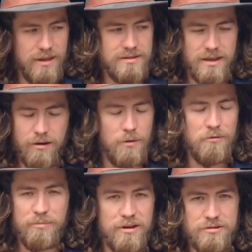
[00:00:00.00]
It's like all
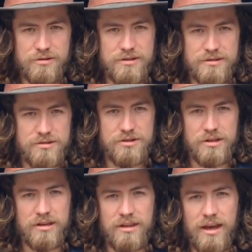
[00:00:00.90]
over Pinterest and shit
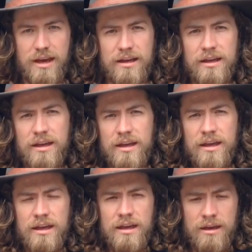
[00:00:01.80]
like that.
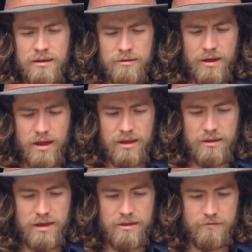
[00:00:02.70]

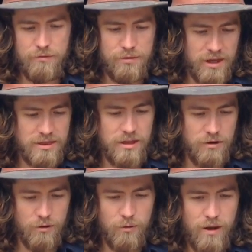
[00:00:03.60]
If you think that
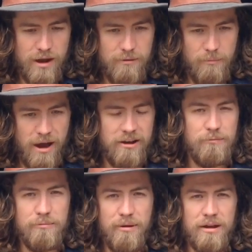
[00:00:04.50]
your way might
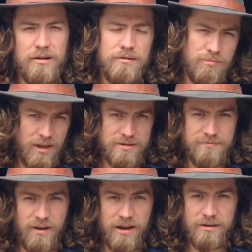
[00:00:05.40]
have been better, that's
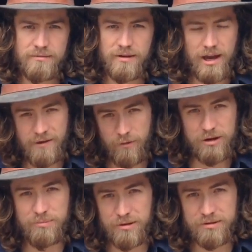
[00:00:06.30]
fine. I've
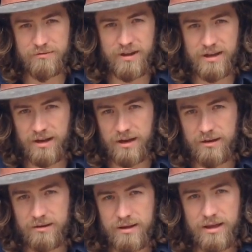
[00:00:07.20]
already built the van
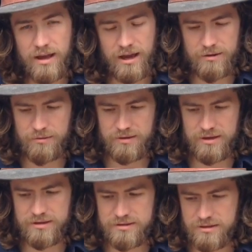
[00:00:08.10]
out. I don't
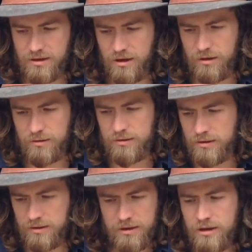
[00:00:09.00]
need to know
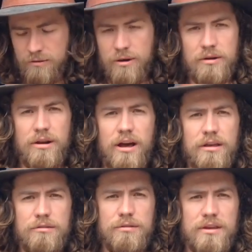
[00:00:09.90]
whether or
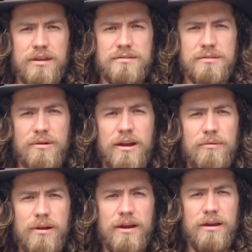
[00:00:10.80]
not you think it's the
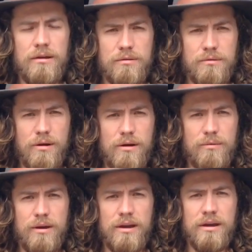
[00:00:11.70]
right way or the
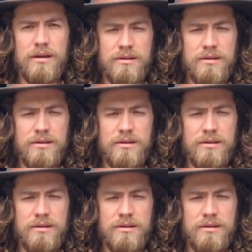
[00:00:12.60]
wrong way.